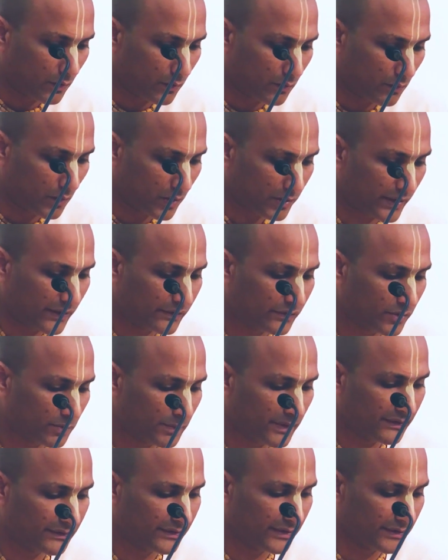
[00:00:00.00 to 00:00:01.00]
What has to
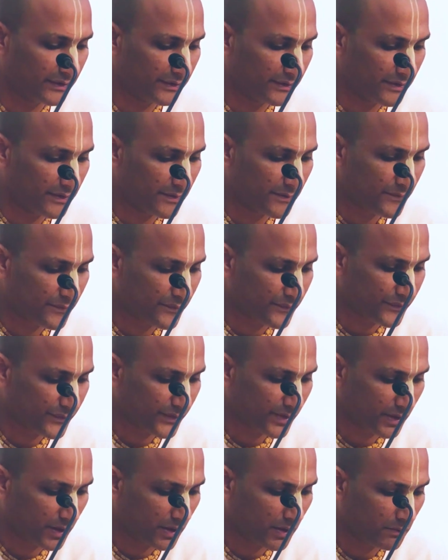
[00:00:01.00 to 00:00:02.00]
be seen?
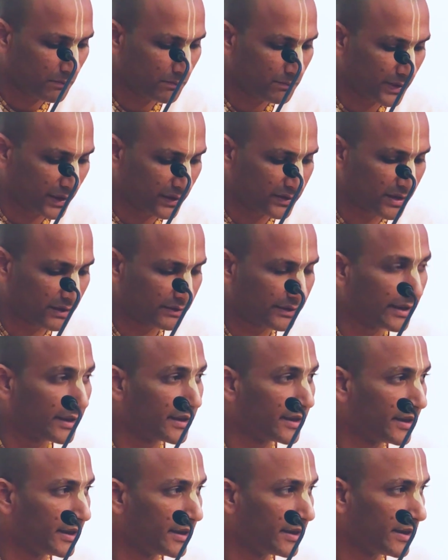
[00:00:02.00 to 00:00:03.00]

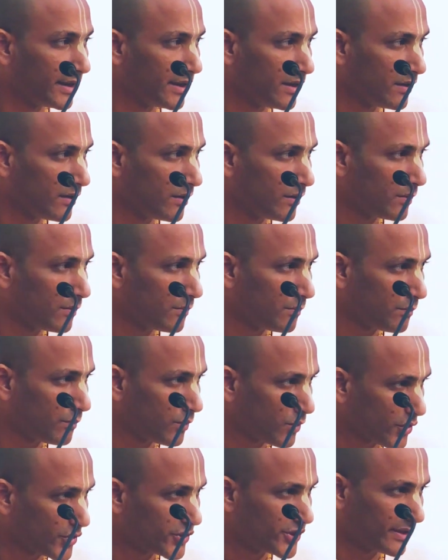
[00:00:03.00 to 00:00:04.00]
Prakritehe
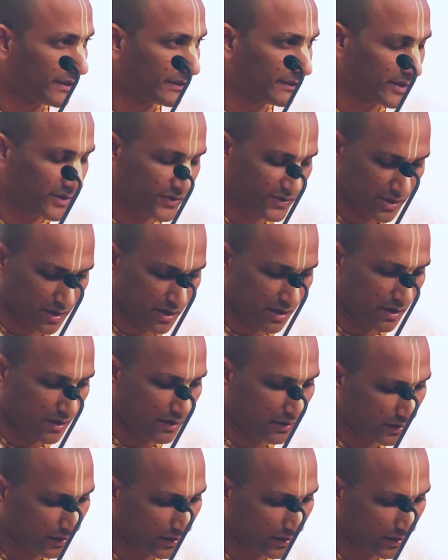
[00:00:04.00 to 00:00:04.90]
purushasya cha.